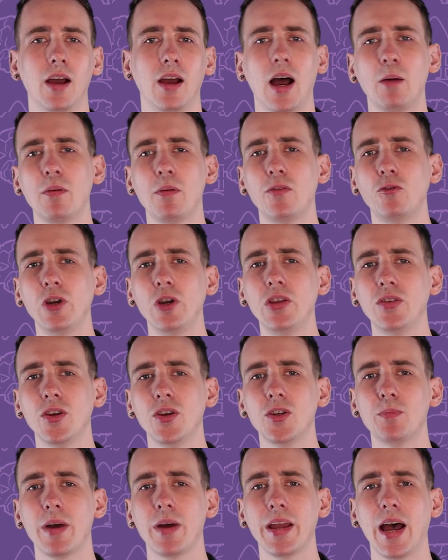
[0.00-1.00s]
However,
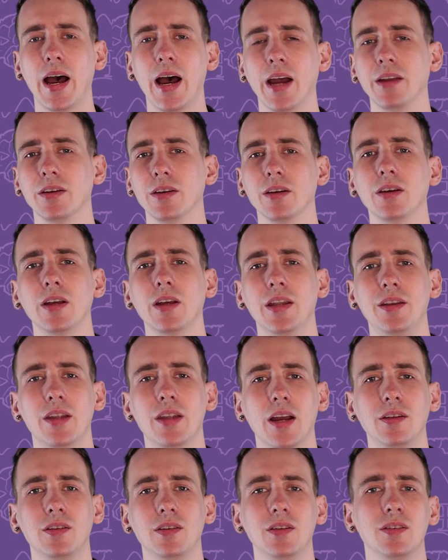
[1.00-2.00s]
research by Haider in
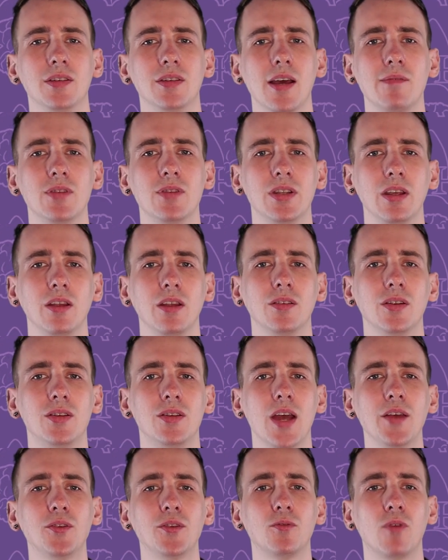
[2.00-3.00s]
1970
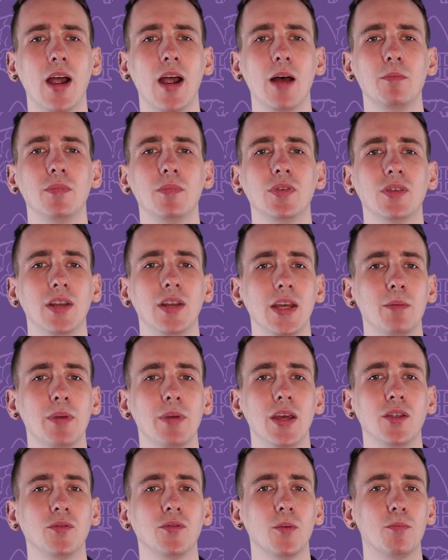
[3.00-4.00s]
suggests REM sleep
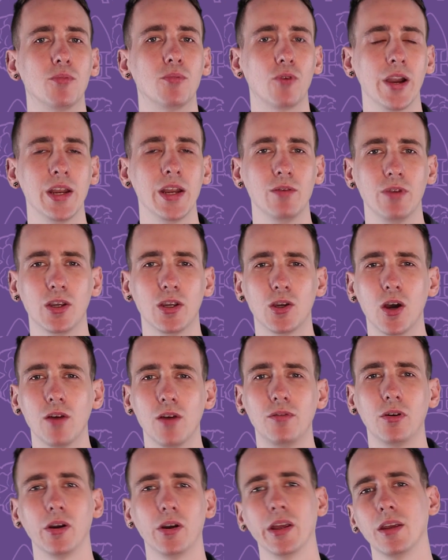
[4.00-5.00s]
is for brain
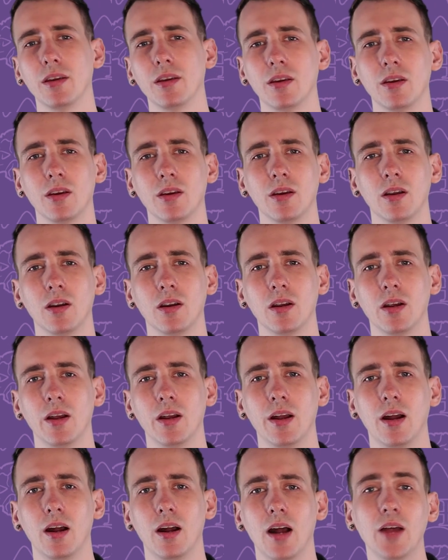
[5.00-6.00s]
recovery,
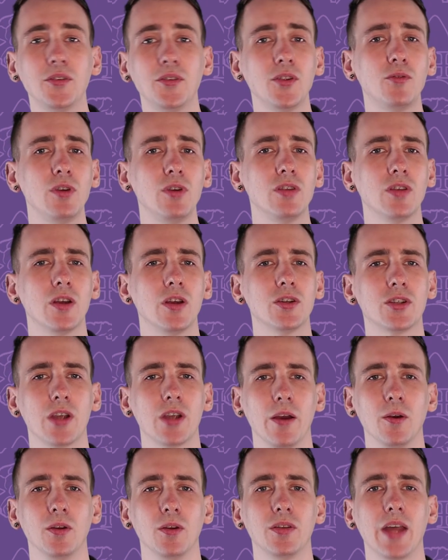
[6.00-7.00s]
as this research
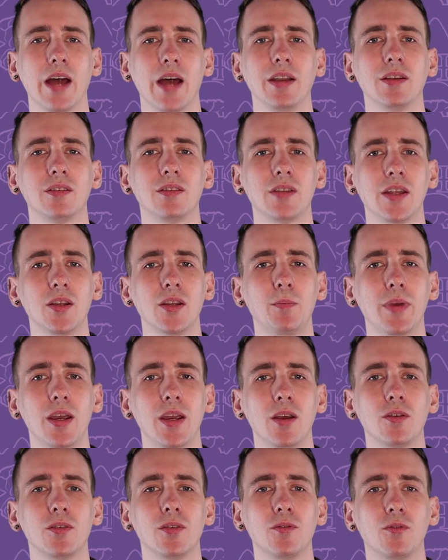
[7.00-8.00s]
showed that an extended
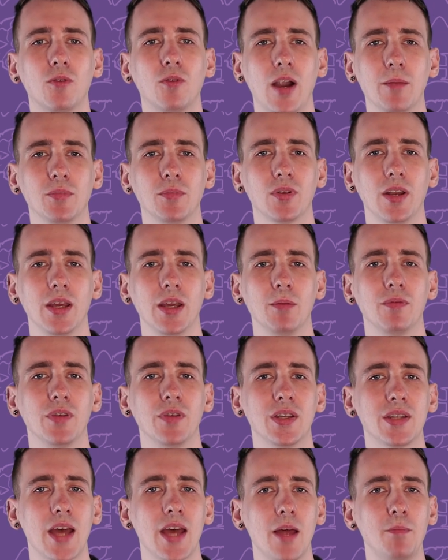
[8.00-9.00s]
period of REM sleep
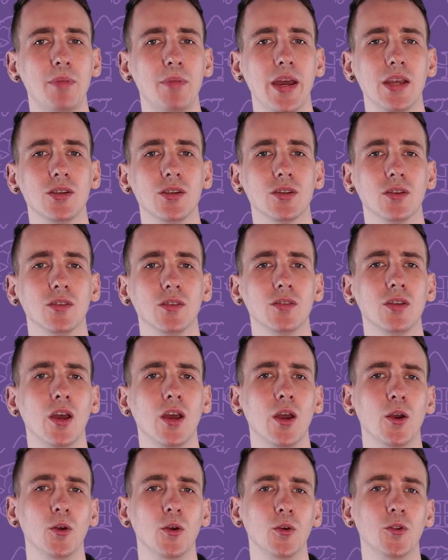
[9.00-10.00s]
for 10 patients
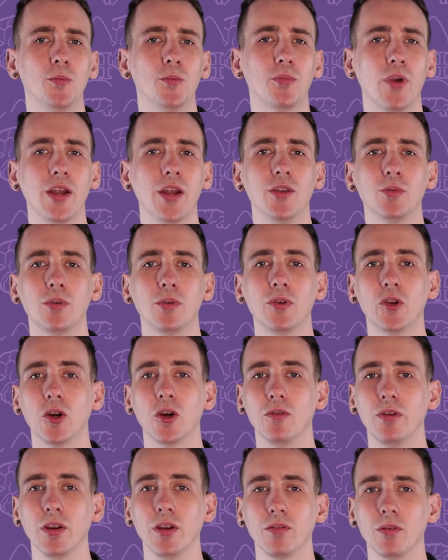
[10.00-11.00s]
whose brains were
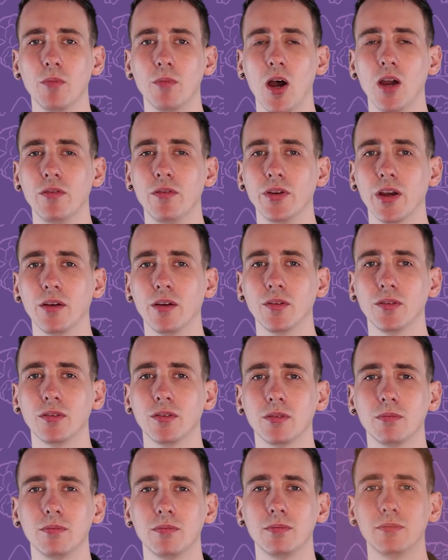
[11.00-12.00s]
recovering from
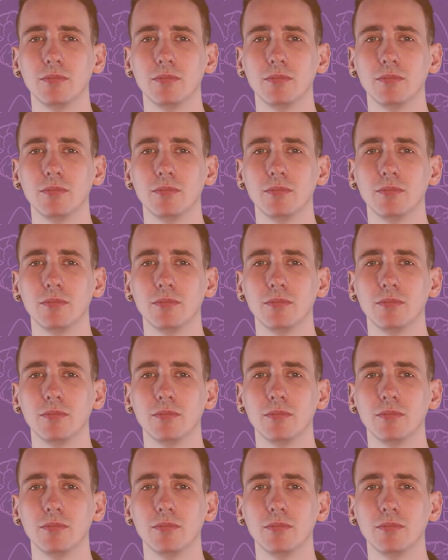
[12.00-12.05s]
overdose.